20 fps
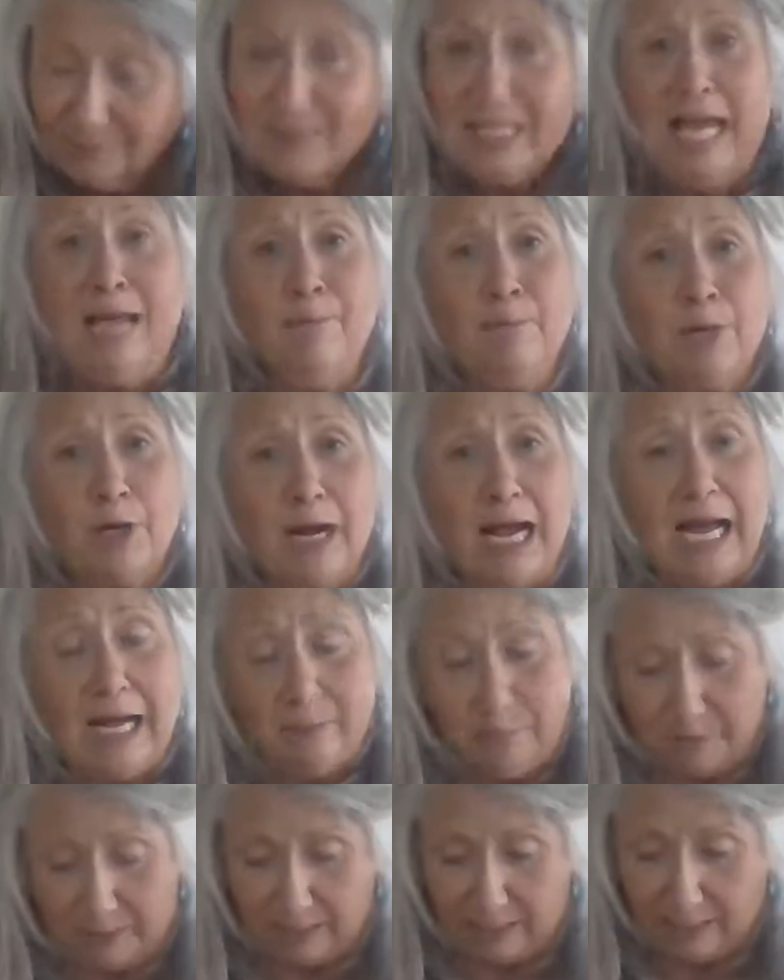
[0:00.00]

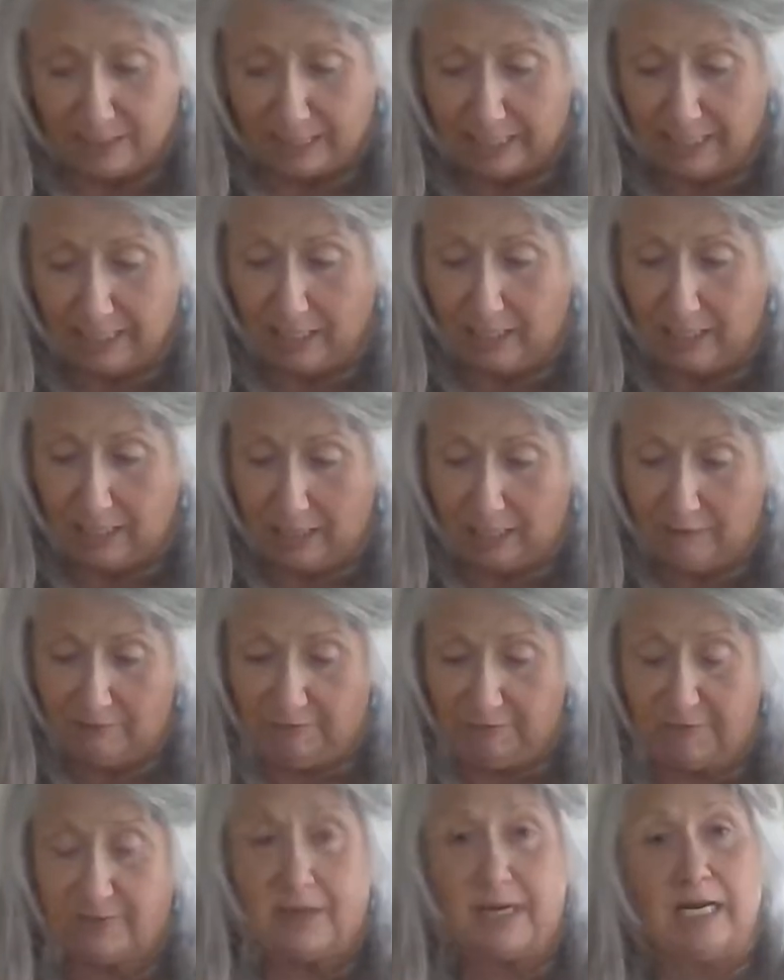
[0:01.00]
perhaps the King
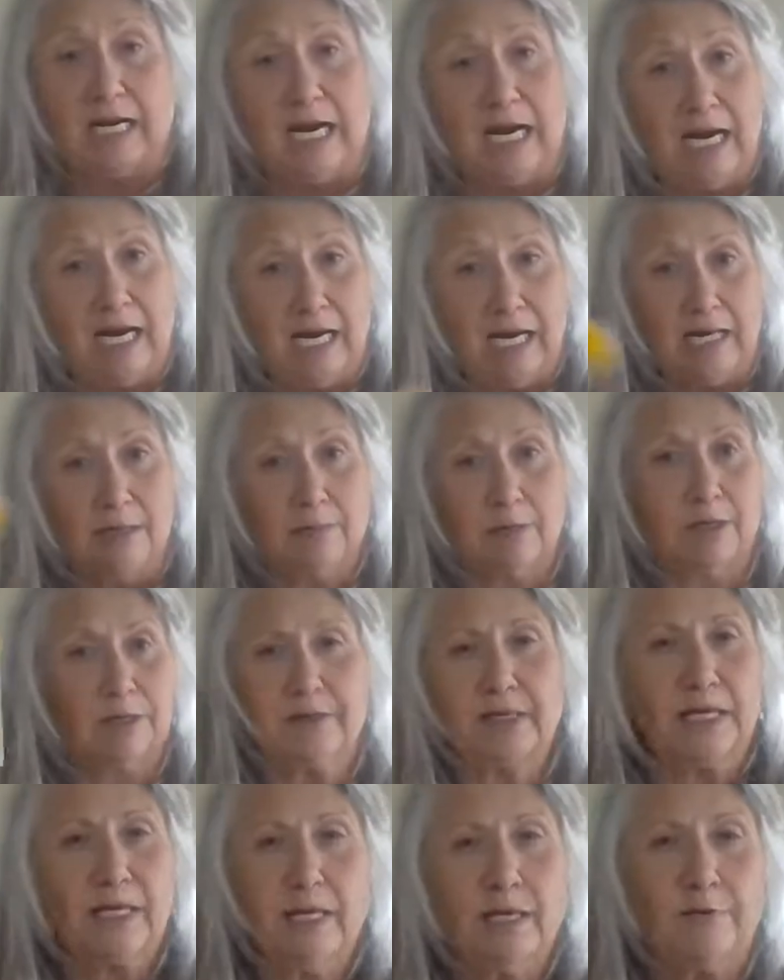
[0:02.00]
of Cups or
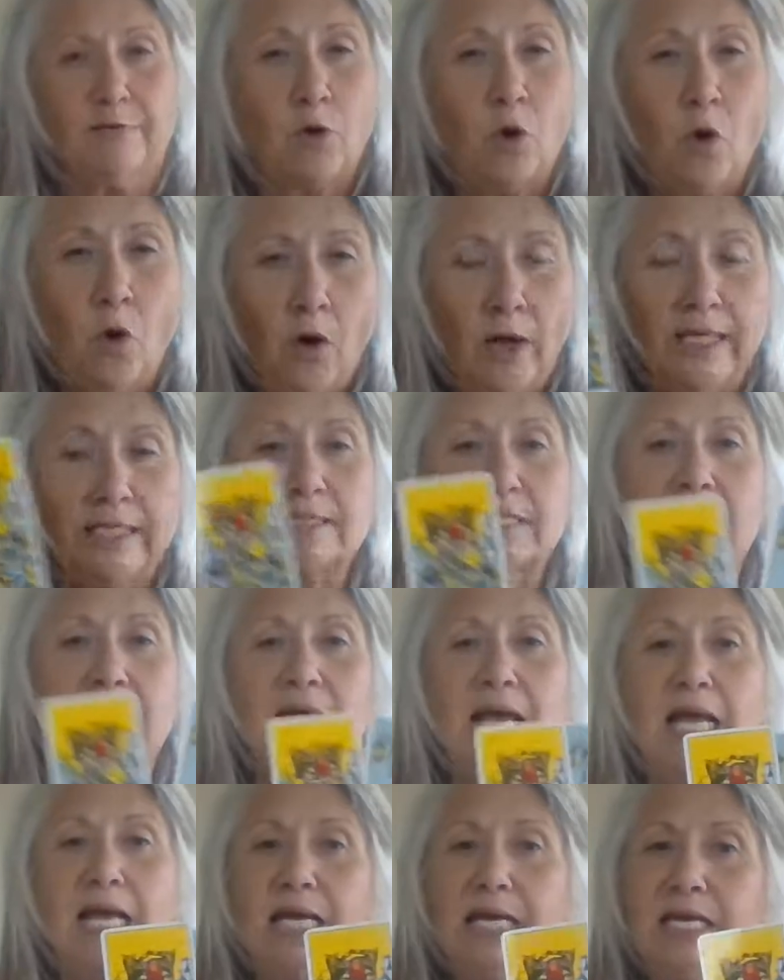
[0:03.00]
the King of Coins
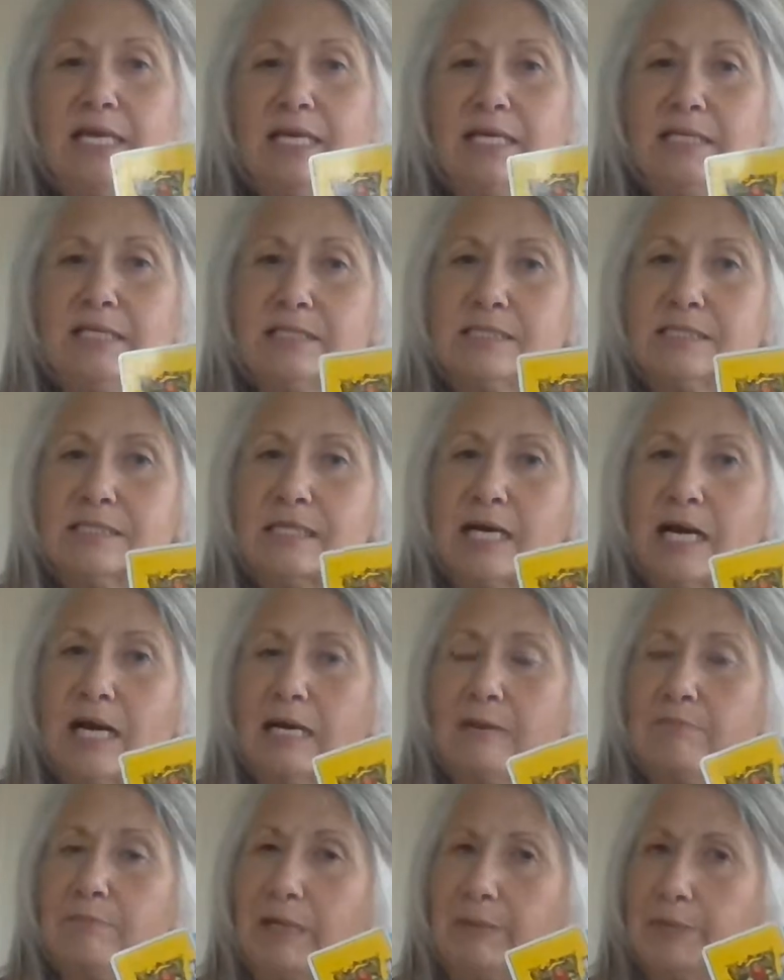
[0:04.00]
is
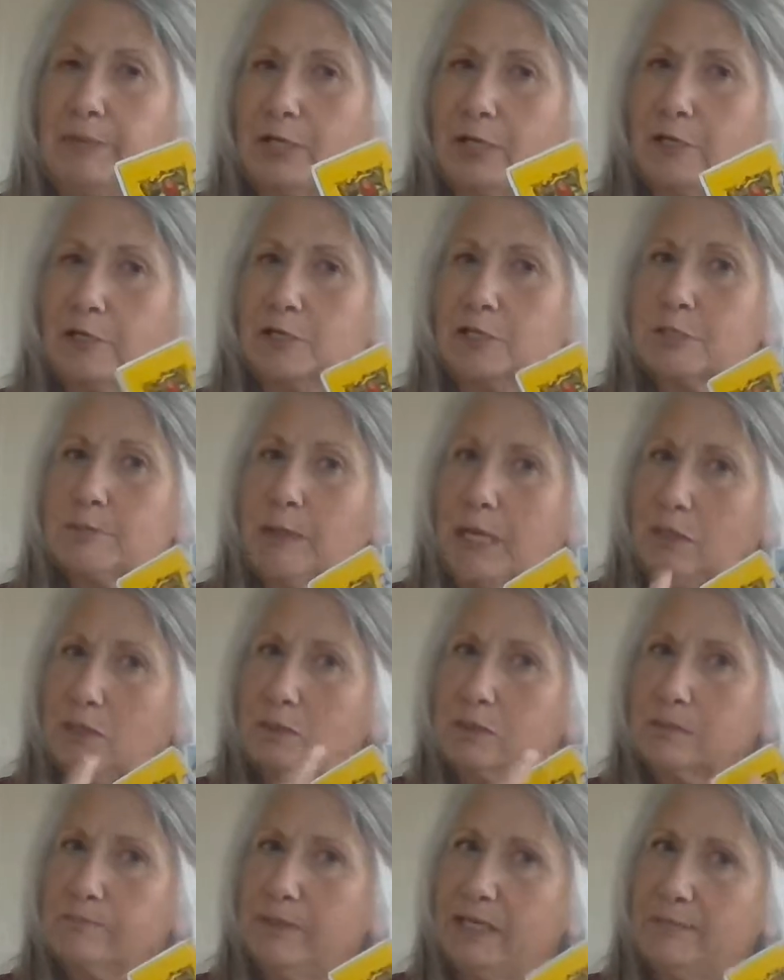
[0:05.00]
maybe not your
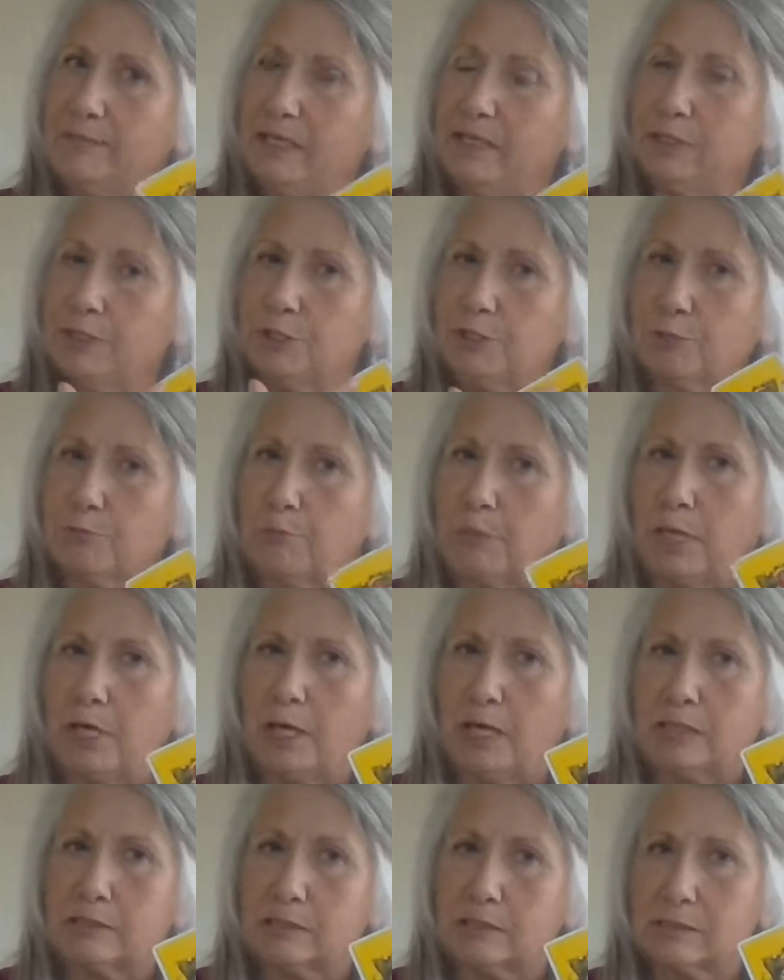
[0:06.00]
spouse. Maybe he's your
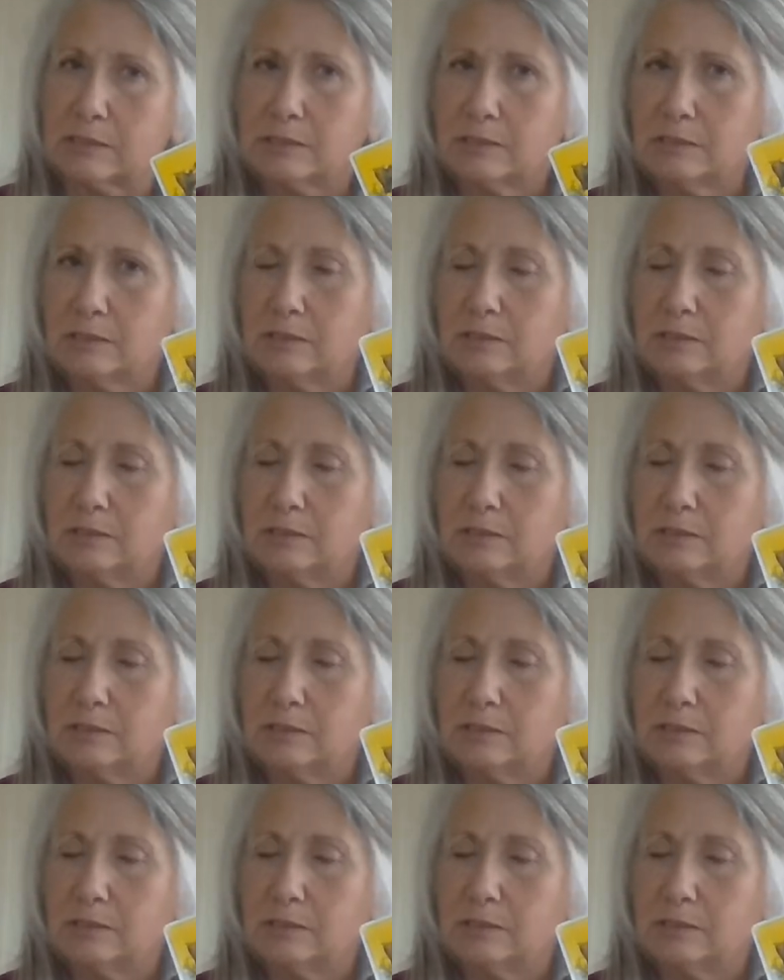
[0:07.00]
boss.